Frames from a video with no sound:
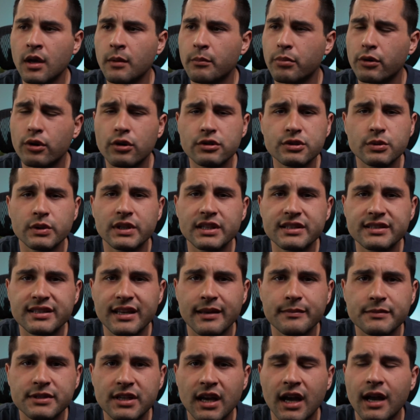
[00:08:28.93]
but also at the
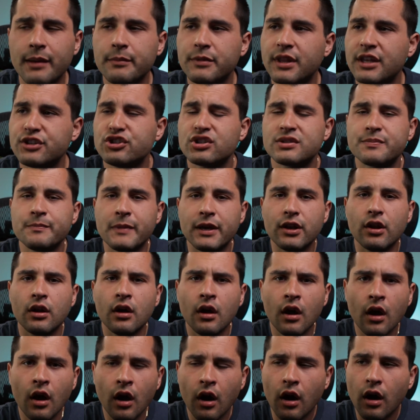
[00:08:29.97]
same time, they just made
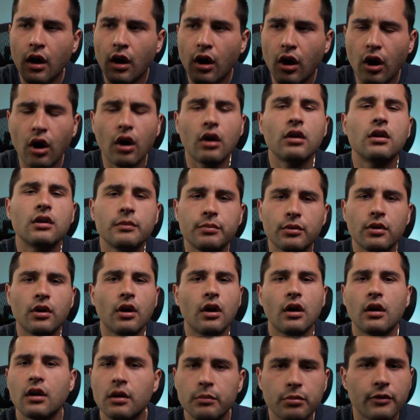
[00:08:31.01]

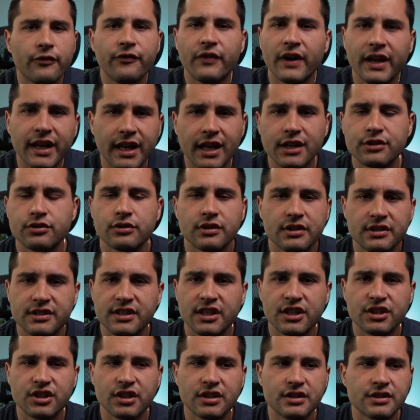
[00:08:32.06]
horrible financial
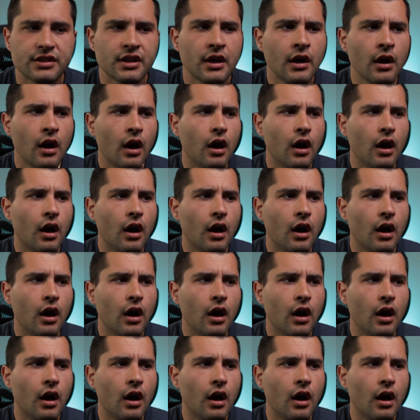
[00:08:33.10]
decisions